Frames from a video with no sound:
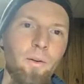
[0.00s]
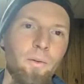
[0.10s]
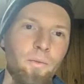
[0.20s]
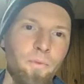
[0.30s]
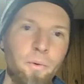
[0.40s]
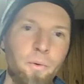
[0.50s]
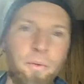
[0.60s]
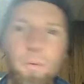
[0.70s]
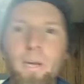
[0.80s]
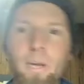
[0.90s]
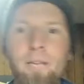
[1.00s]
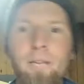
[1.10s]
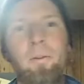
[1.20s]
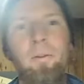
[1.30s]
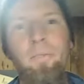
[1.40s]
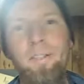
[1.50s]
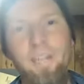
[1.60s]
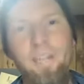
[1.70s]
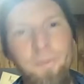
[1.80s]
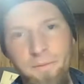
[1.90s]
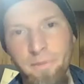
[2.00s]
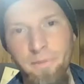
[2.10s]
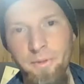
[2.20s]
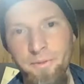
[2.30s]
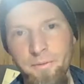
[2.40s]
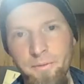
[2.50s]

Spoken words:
for the wave of the Delta variant.